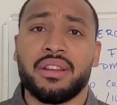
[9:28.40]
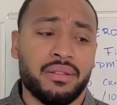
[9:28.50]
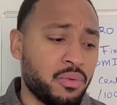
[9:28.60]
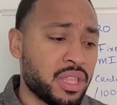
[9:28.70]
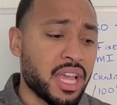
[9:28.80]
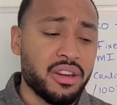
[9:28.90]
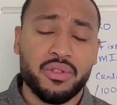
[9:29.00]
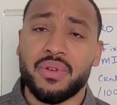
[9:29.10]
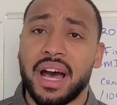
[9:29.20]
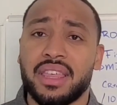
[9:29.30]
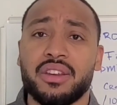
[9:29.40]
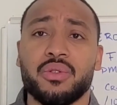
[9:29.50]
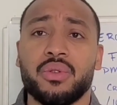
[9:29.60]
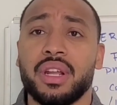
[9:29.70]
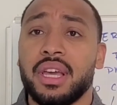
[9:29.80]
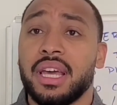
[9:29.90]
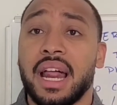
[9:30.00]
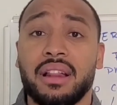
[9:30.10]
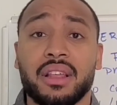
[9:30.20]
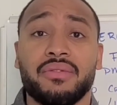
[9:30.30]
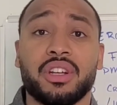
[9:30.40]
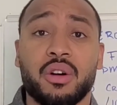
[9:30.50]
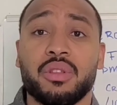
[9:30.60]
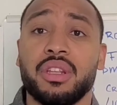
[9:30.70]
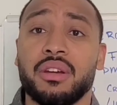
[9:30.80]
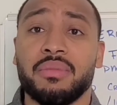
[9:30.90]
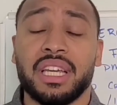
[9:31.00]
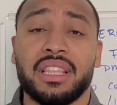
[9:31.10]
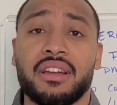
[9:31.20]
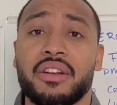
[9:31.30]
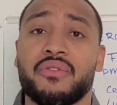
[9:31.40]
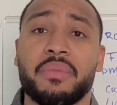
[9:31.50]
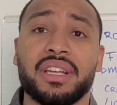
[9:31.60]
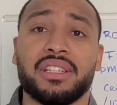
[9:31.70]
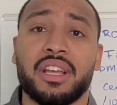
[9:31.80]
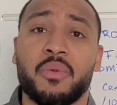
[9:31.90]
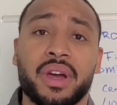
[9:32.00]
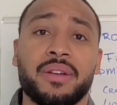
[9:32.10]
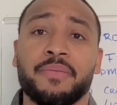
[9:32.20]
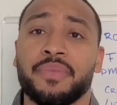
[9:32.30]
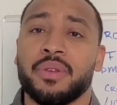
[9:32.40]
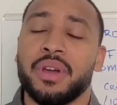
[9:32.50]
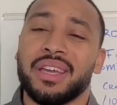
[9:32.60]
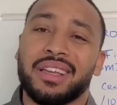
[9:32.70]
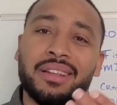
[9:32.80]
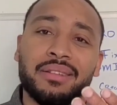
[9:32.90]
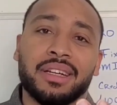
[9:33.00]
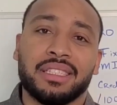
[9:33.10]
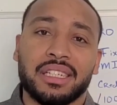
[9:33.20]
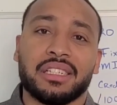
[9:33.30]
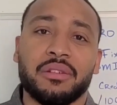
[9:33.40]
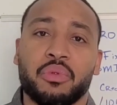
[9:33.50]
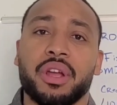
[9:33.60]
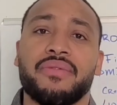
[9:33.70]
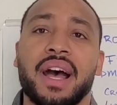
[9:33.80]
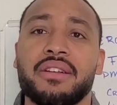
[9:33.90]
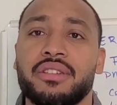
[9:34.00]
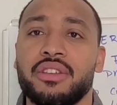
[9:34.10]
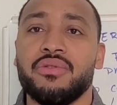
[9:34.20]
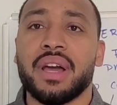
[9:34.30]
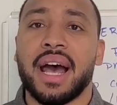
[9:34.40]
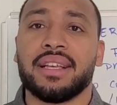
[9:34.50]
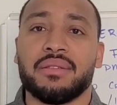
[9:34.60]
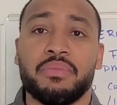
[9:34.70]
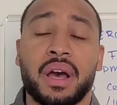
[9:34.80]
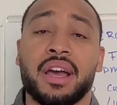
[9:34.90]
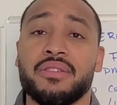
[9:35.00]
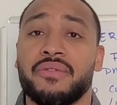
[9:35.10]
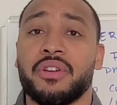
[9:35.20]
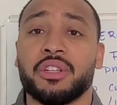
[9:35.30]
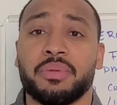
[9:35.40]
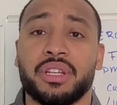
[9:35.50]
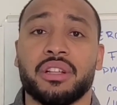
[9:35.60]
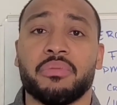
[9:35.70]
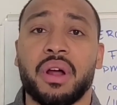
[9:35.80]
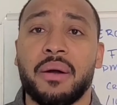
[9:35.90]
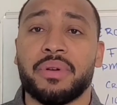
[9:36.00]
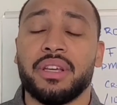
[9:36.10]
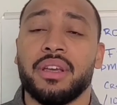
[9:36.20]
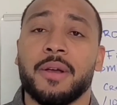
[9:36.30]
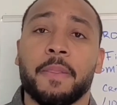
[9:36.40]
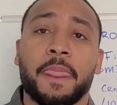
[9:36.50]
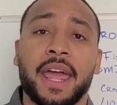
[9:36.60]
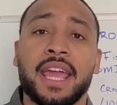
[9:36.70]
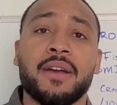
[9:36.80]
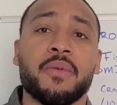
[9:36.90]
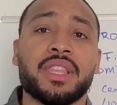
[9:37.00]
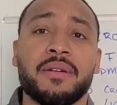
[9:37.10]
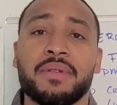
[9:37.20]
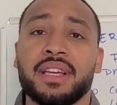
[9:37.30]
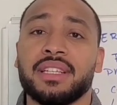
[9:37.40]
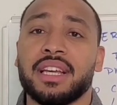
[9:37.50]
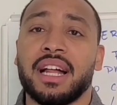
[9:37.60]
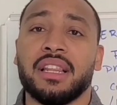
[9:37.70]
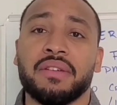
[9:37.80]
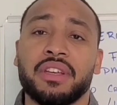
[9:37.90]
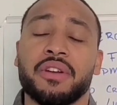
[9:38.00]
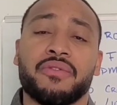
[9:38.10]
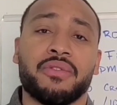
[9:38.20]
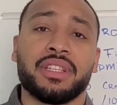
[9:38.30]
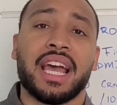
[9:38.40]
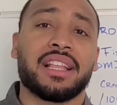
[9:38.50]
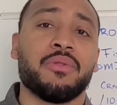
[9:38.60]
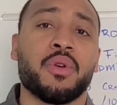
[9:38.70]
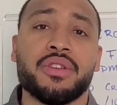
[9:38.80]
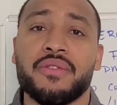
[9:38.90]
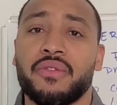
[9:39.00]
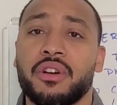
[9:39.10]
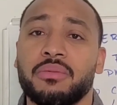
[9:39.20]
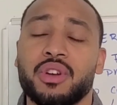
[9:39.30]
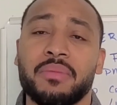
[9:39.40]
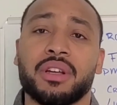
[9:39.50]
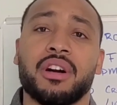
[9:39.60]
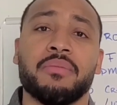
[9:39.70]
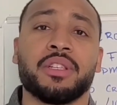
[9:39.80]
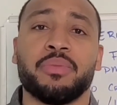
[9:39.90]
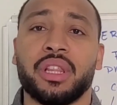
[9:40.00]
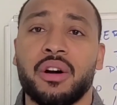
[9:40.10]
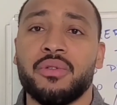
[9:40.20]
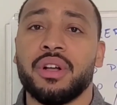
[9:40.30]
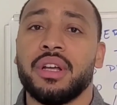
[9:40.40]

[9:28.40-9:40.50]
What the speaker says: what they do, how they do it, and I'd love to go to them and get their information. That way it can essentially bring value to you guys in buying your first particular property. And with that being said, I'd love to hear exactly where you're from. Drop the comments below.